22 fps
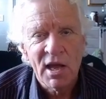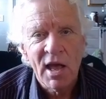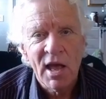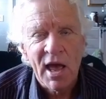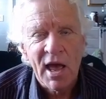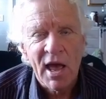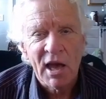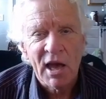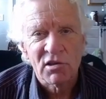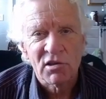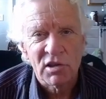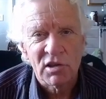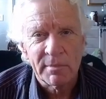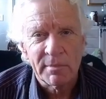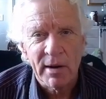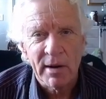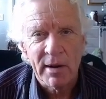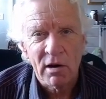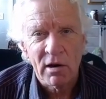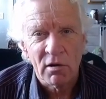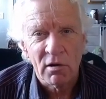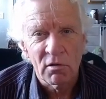actually
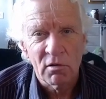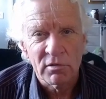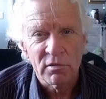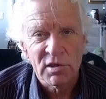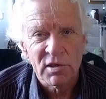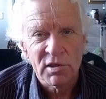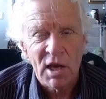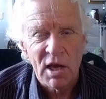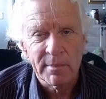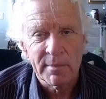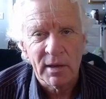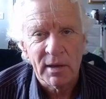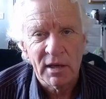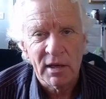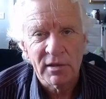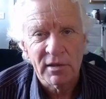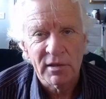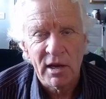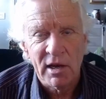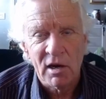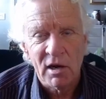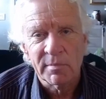marigolds coming in
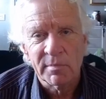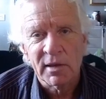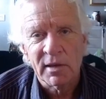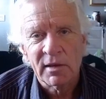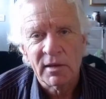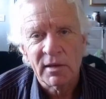there. But